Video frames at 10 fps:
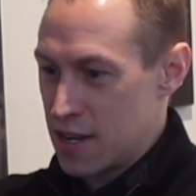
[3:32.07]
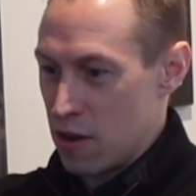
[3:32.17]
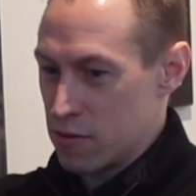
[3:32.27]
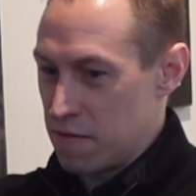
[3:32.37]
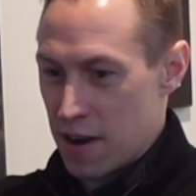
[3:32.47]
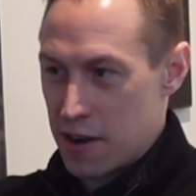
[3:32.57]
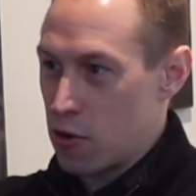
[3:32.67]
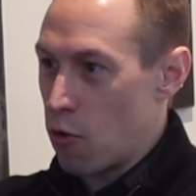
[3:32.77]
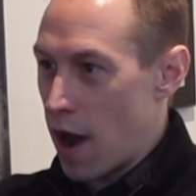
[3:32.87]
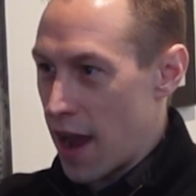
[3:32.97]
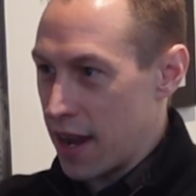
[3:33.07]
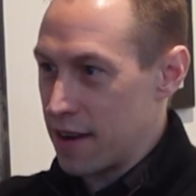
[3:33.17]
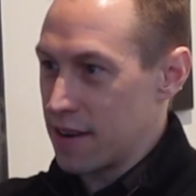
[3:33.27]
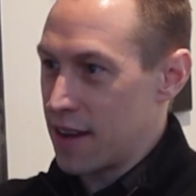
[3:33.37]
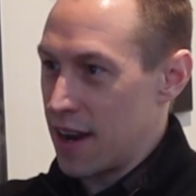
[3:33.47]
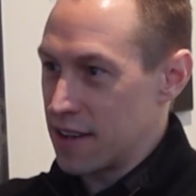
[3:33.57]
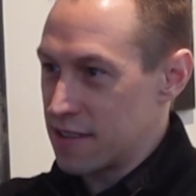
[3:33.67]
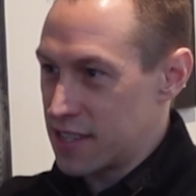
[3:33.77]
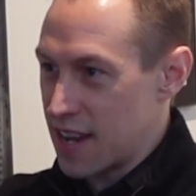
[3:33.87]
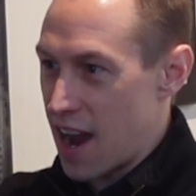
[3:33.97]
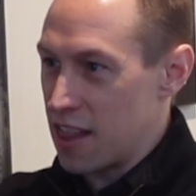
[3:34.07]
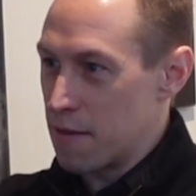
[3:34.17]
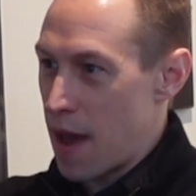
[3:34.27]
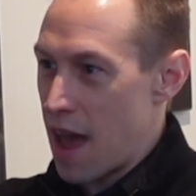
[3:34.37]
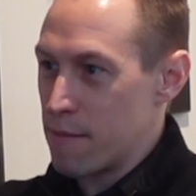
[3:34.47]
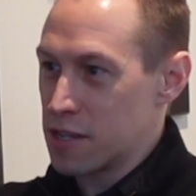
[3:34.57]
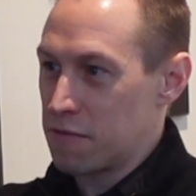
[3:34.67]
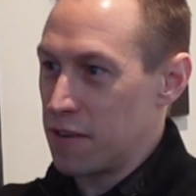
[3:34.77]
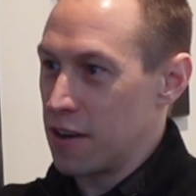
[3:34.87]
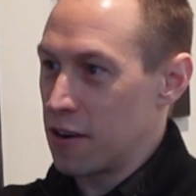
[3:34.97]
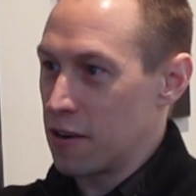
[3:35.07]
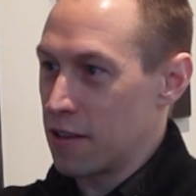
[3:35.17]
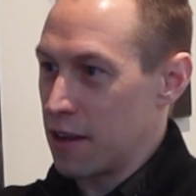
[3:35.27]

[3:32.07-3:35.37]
It was very quiet and kind of solemn atmosphere.